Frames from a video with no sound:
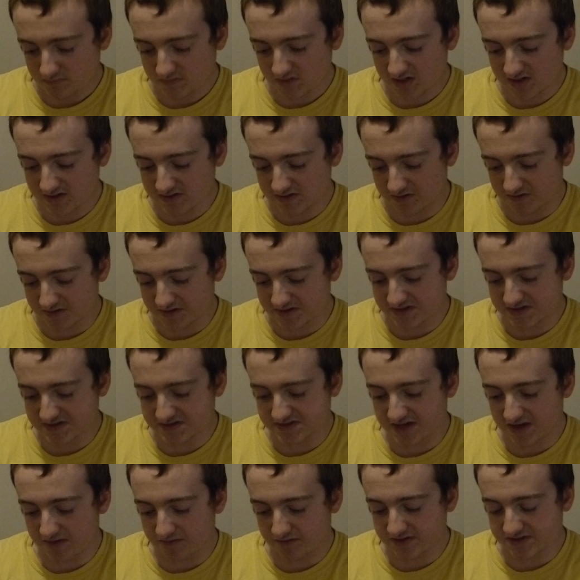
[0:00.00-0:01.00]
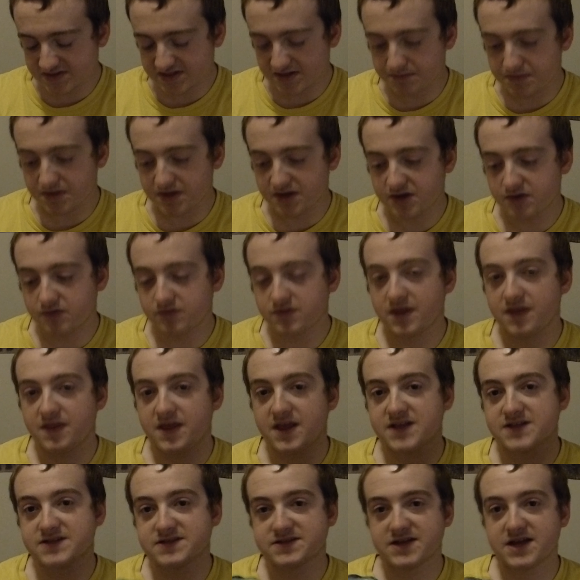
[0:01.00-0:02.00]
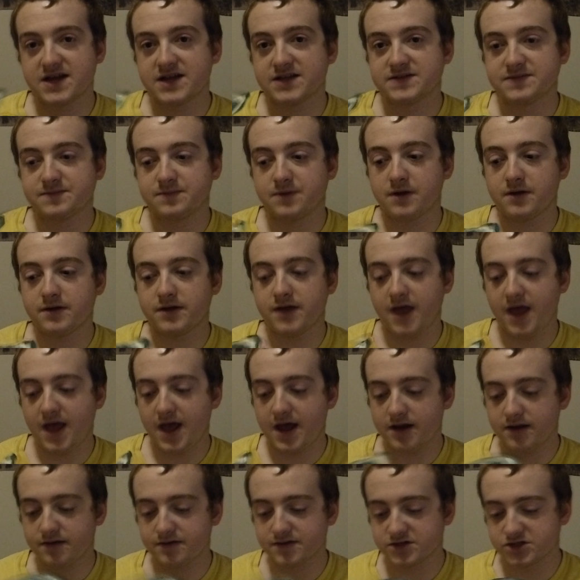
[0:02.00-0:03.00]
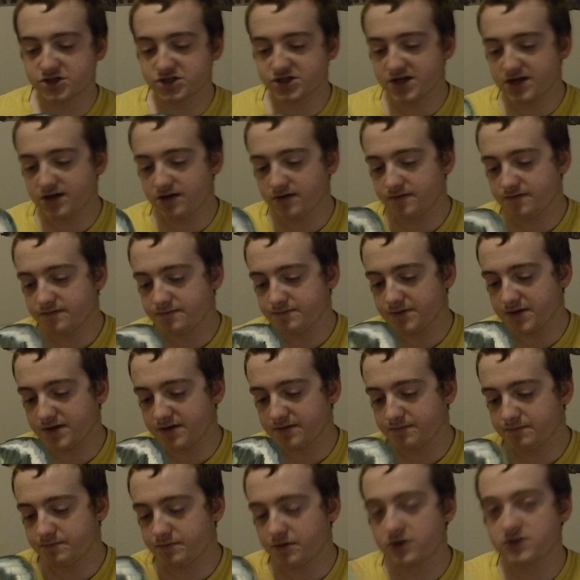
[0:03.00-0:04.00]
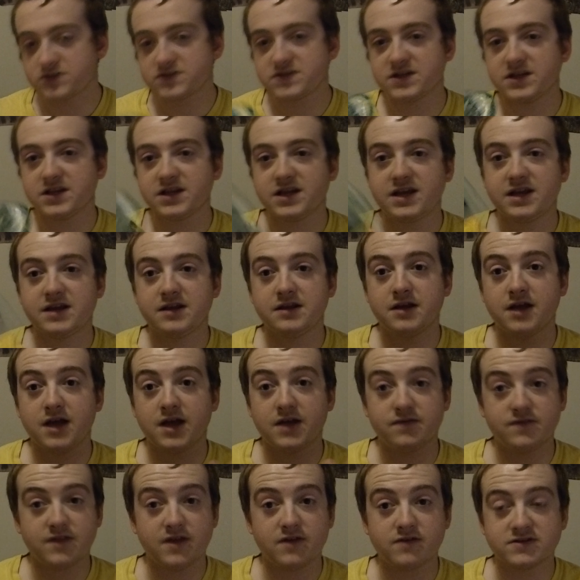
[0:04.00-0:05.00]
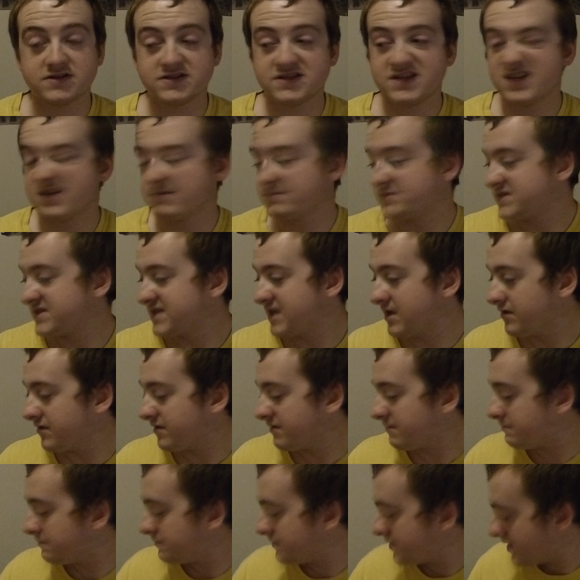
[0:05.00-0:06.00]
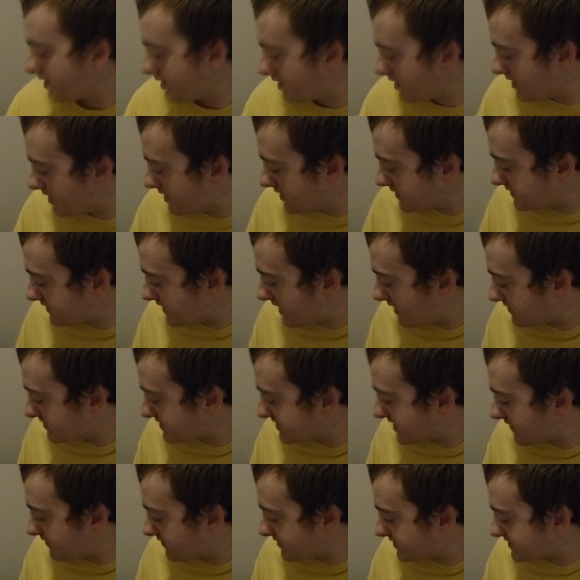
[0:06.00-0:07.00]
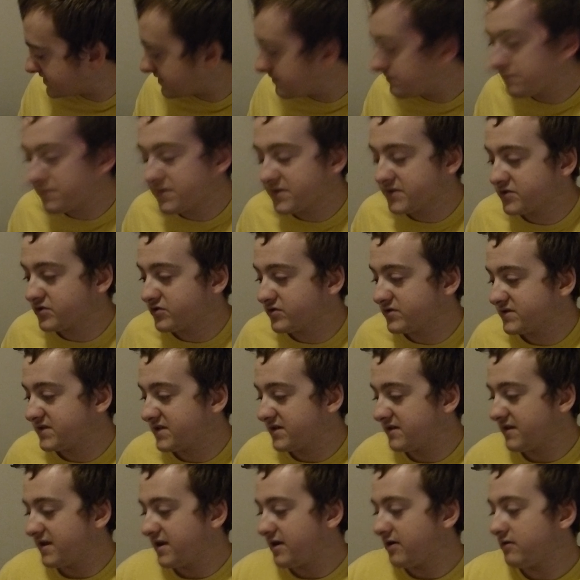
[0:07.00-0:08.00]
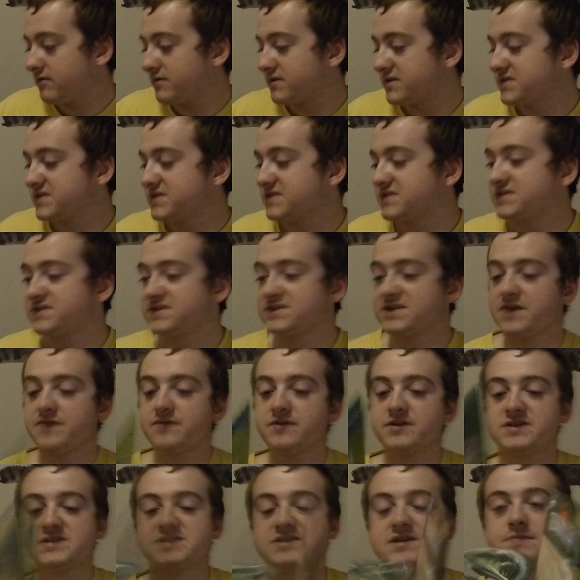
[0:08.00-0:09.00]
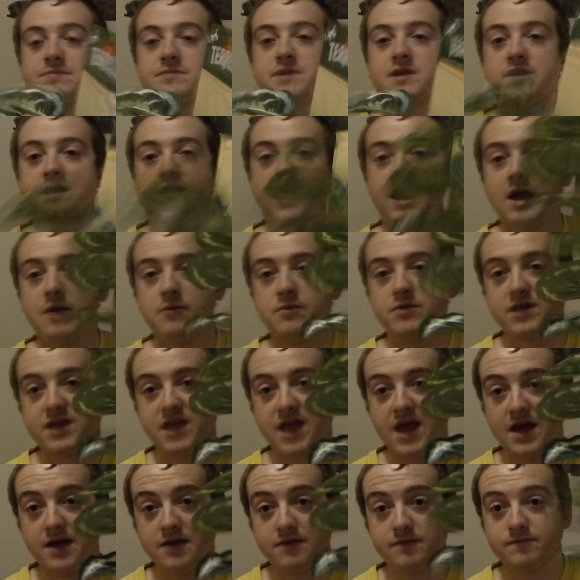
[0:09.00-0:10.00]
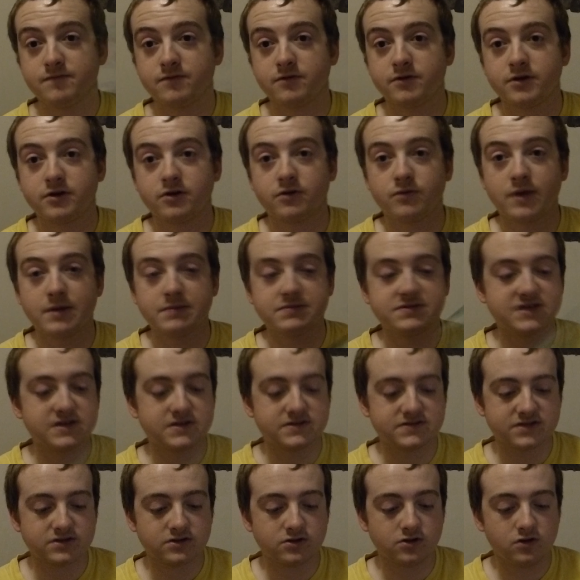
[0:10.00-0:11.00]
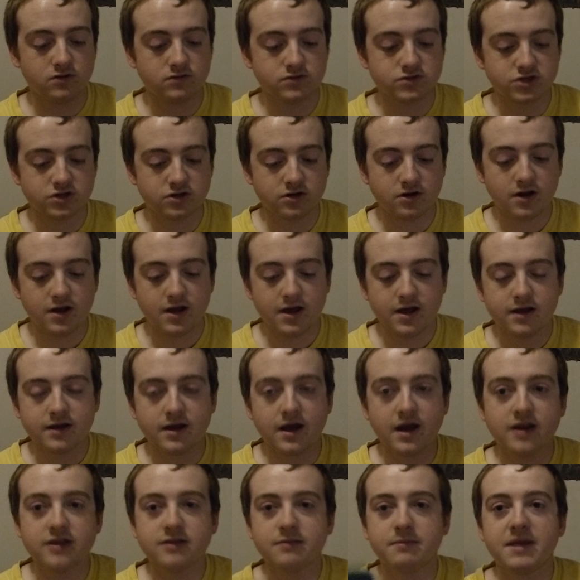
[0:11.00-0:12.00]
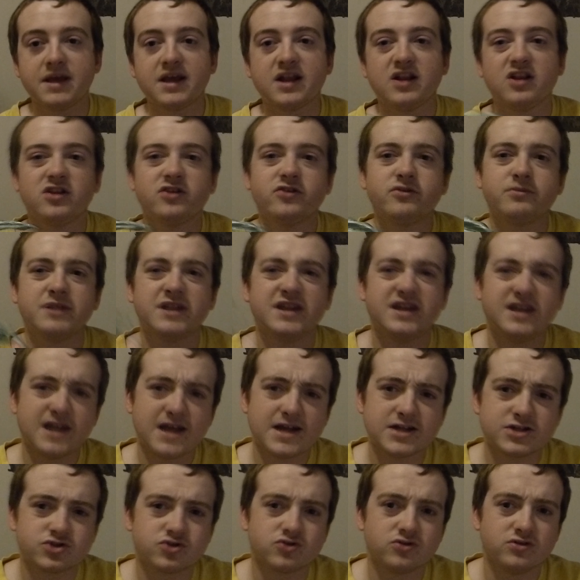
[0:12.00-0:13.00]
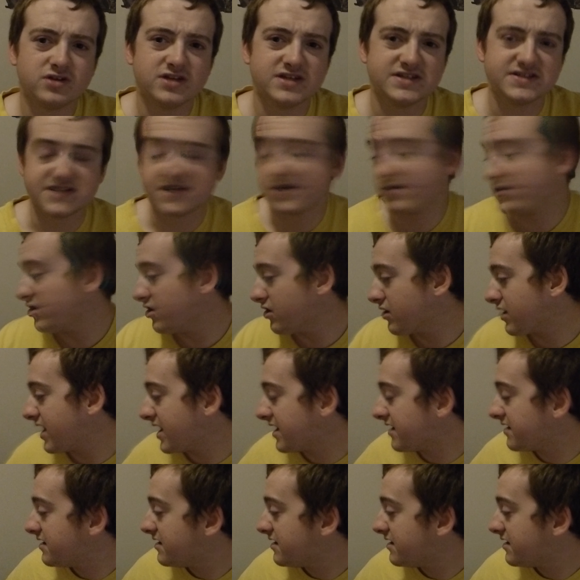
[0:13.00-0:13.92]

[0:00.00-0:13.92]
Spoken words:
So this is definitely something new that they decided to probably add on the shelf, but personally I've never seen them sell them. So that was definitely something interesting there. This is definitely something that I would get for your reptile's enclosure, kind of to make it a little bit naturalistic looking.